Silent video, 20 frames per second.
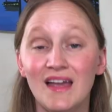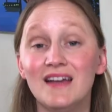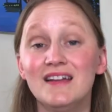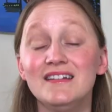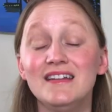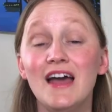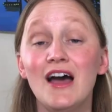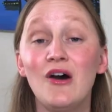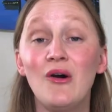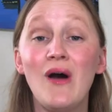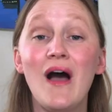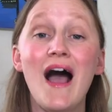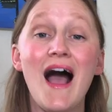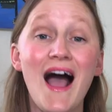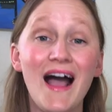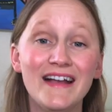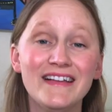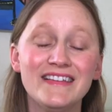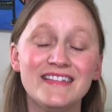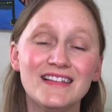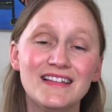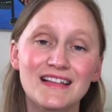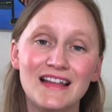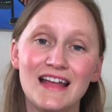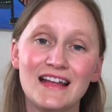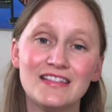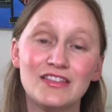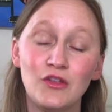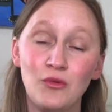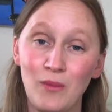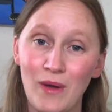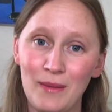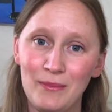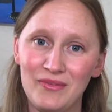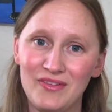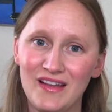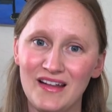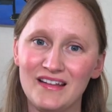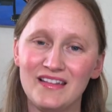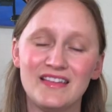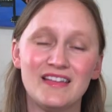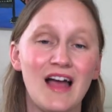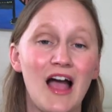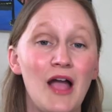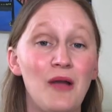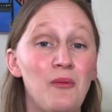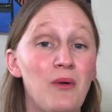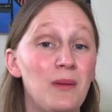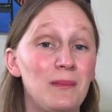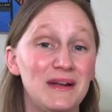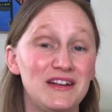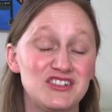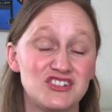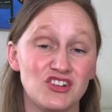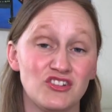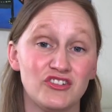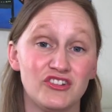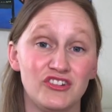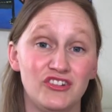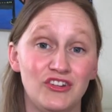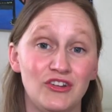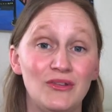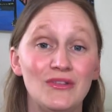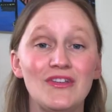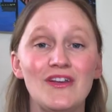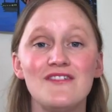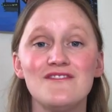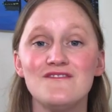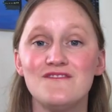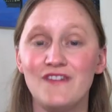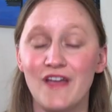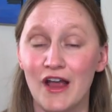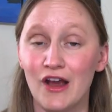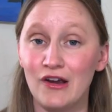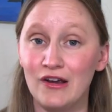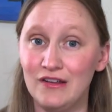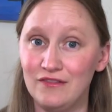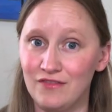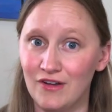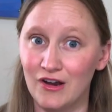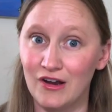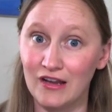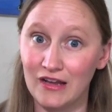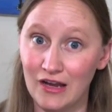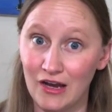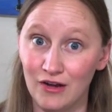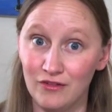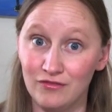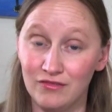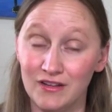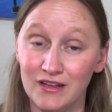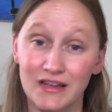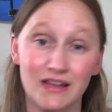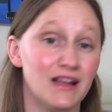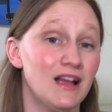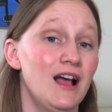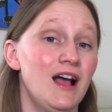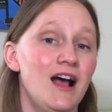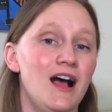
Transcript: Now, I select the websites I want my children to use very, very carefully.